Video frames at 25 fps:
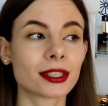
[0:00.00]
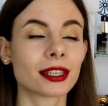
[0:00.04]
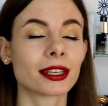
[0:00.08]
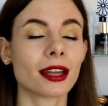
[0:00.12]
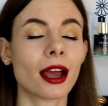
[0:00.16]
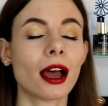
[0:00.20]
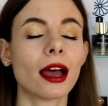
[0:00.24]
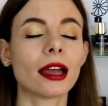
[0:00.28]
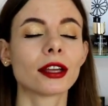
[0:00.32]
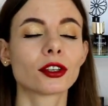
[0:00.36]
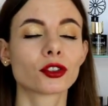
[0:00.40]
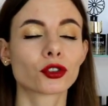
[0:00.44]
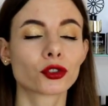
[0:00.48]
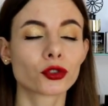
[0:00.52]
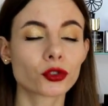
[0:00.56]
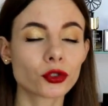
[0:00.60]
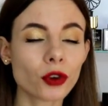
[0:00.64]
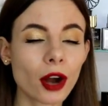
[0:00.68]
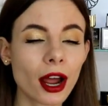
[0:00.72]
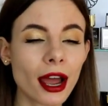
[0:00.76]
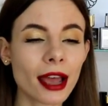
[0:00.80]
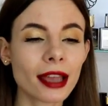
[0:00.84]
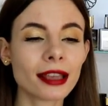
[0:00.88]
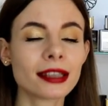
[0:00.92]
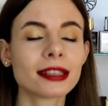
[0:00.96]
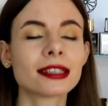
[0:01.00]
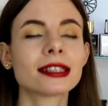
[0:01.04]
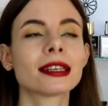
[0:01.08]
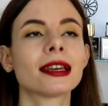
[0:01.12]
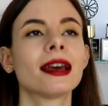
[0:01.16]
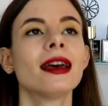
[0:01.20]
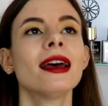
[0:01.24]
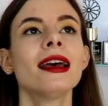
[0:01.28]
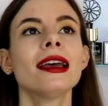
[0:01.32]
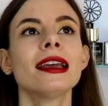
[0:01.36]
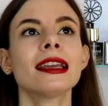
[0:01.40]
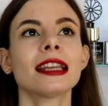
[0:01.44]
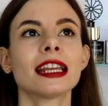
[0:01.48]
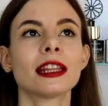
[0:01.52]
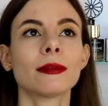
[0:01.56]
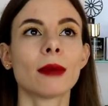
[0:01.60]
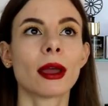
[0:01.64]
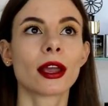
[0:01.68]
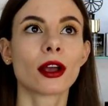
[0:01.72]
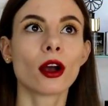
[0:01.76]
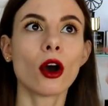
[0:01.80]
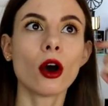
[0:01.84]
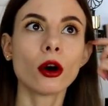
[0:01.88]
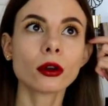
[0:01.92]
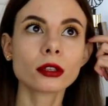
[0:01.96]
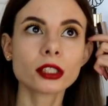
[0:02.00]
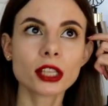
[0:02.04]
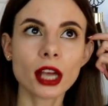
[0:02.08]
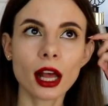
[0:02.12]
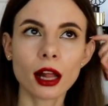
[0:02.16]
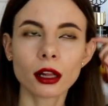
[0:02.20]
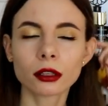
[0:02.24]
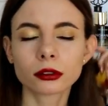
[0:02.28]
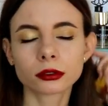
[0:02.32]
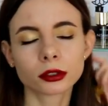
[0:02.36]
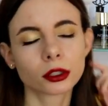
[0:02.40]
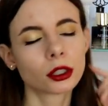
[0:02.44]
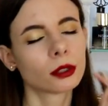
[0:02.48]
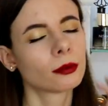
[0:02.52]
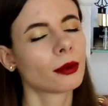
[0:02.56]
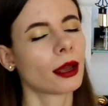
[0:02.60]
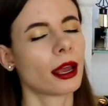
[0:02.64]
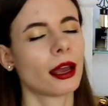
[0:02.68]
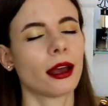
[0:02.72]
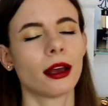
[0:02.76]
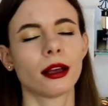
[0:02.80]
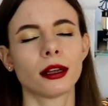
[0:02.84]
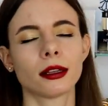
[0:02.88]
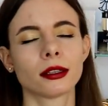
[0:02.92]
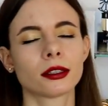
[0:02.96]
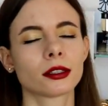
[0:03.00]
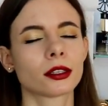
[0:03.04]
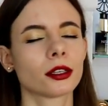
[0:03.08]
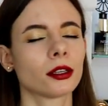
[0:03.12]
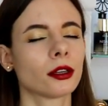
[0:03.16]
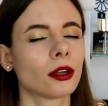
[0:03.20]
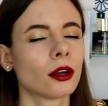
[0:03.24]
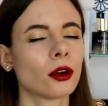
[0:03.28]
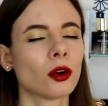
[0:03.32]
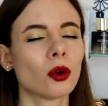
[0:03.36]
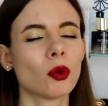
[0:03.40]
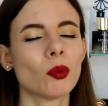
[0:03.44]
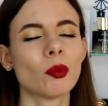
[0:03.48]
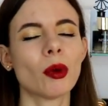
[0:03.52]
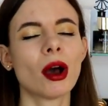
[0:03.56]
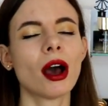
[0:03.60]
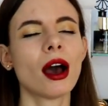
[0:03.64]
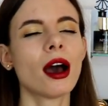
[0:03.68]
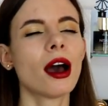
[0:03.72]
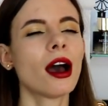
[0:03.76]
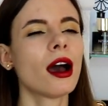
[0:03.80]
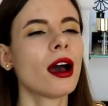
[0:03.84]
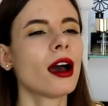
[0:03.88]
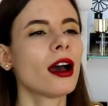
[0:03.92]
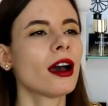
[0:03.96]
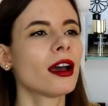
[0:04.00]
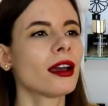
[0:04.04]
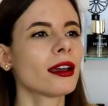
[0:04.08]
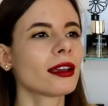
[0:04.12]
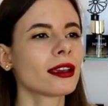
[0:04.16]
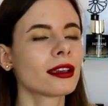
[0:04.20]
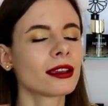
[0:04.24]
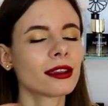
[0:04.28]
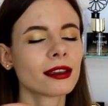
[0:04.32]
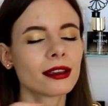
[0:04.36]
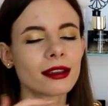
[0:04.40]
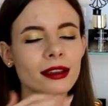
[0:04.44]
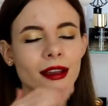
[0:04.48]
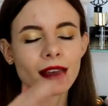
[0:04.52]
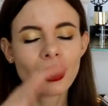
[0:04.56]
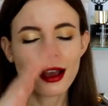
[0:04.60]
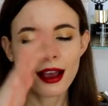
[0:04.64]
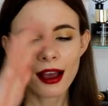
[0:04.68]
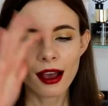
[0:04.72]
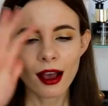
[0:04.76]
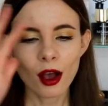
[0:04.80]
that I tried in my hotel room, and you know, my